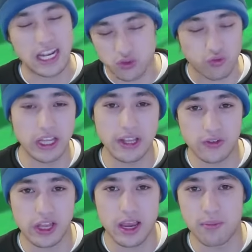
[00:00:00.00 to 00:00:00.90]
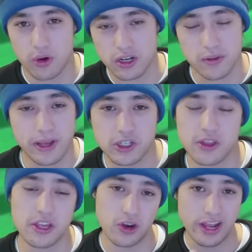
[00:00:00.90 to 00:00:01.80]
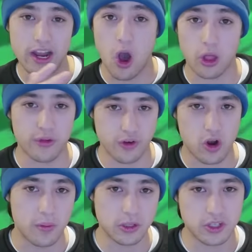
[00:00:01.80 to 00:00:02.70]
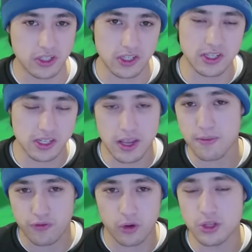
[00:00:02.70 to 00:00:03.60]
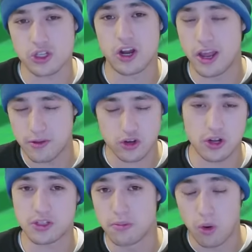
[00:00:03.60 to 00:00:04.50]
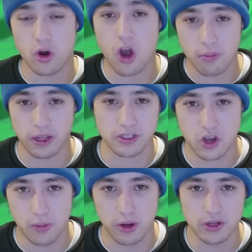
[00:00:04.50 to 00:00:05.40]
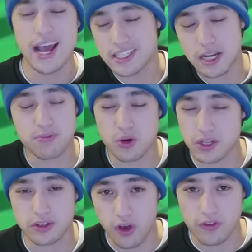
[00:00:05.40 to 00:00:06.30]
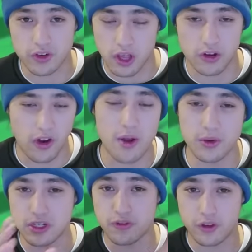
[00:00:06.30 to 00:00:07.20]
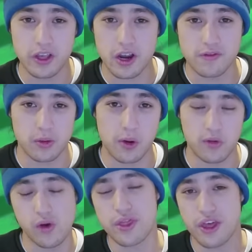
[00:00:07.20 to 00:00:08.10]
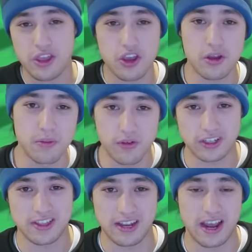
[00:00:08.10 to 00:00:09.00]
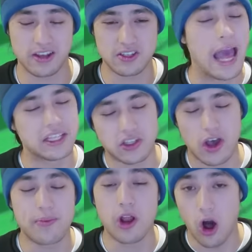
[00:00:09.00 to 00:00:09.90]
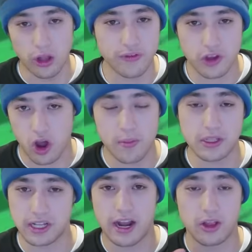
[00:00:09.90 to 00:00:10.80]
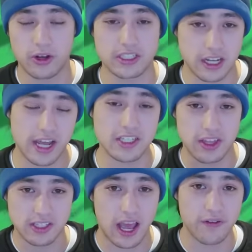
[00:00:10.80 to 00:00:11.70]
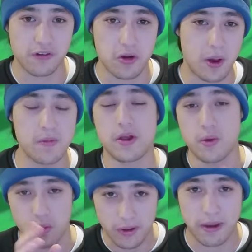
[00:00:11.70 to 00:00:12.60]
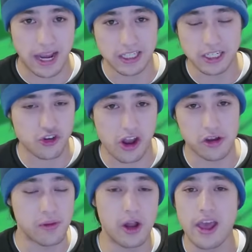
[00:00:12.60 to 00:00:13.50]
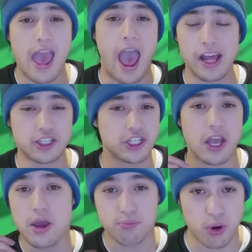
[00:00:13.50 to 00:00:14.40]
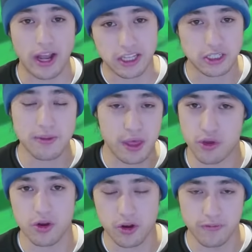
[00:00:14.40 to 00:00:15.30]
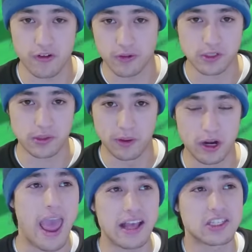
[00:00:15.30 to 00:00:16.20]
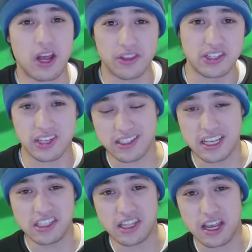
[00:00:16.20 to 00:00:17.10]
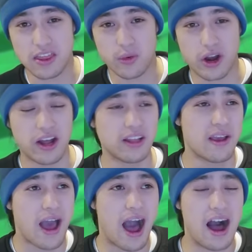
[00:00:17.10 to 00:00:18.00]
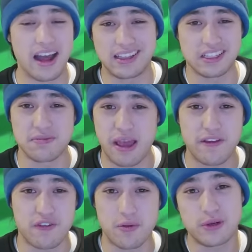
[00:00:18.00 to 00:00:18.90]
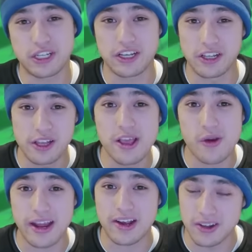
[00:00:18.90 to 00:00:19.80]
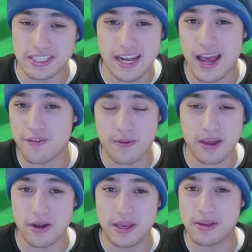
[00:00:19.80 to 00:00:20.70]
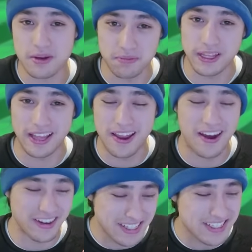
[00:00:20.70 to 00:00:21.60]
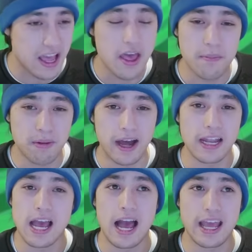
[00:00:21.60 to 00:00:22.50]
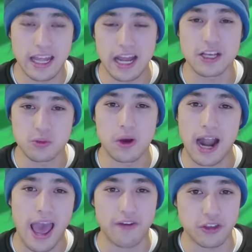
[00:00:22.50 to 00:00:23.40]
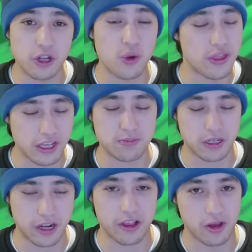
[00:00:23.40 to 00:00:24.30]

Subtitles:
it's really, really important to make sure that you're hitting all of your combos consistently before you start introducing more complex combos. It's like progressive overload, right? Once you're fully comfortable with one thing, you can move on to the next. And so I put all of the combos that I learned today to the side for a moment, went back into training mode, and just practice my throw confirm some more. It's not the sexiest thing in the world. It doesn't make for particularly great content, if I'm gonna be completely honest, but it is what I have to do in this particular